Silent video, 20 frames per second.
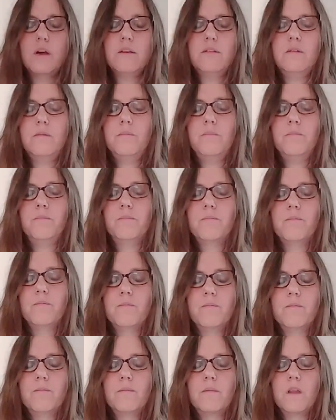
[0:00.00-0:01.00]
us.
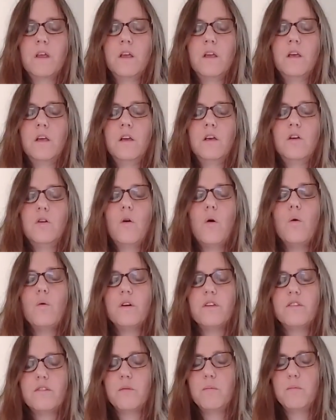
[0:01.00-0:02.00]
You're
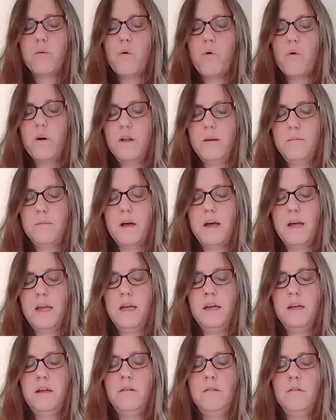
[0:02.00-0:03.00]
always supported
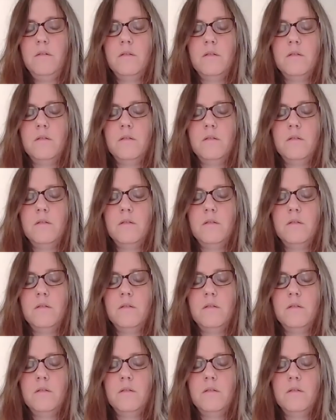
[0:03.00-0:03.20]
by it.